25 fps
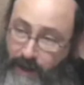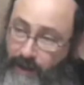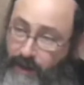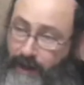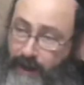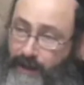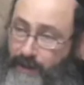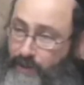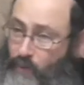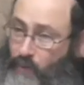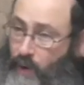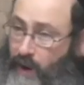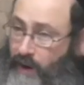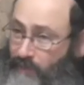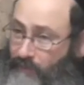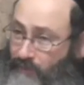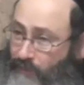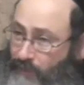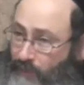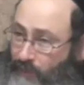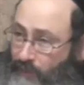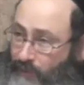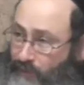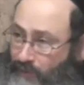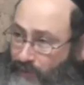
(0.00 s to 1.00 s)
he likes
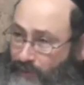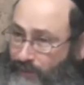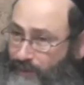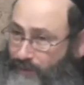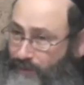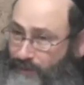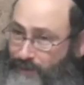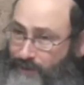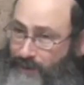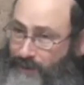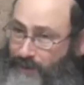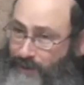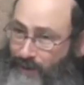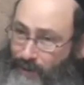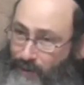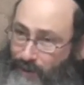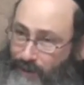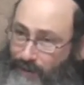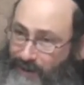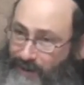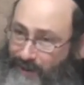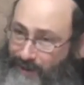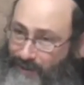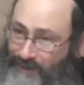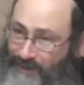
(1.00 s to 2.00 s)
whitefish, so you go,
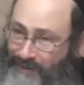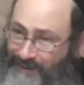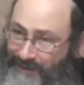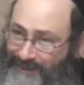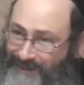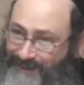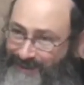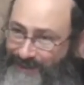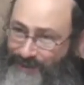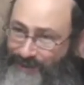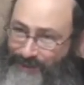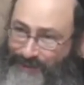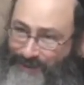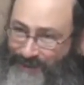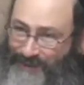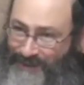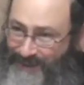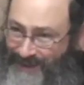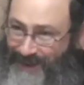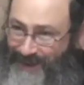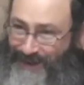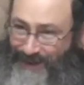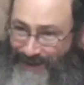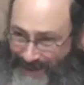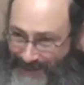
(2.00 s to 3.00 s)
go
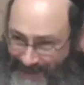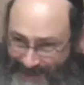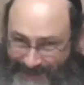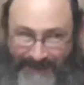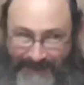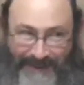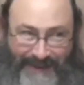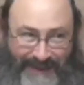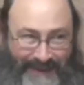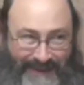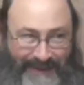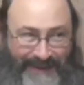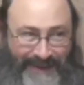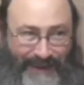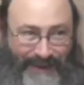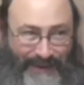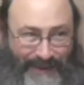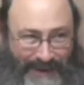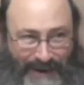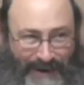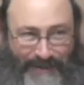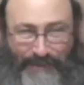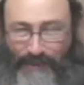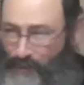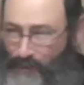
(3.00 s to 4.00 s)
get a
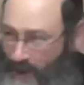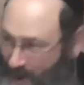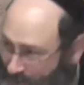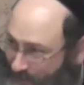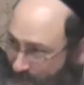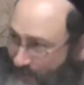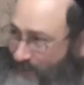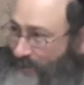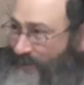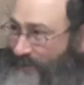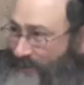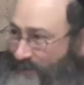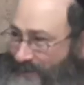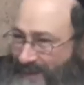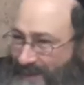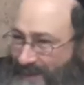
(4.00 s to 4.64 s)
whitefish,